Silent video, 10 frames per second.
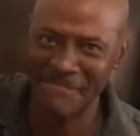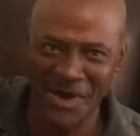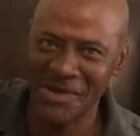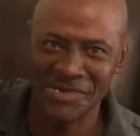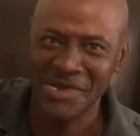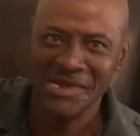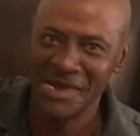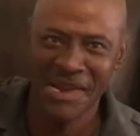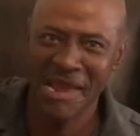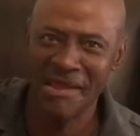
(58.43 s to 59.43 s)
Busch, it
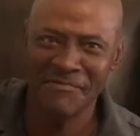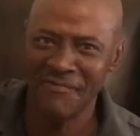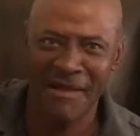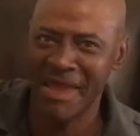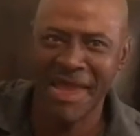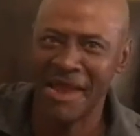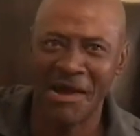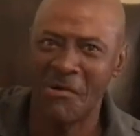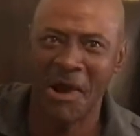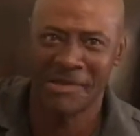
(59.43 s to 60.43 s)
ain't, it ain't
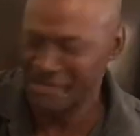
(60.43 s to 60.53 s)
gonna work.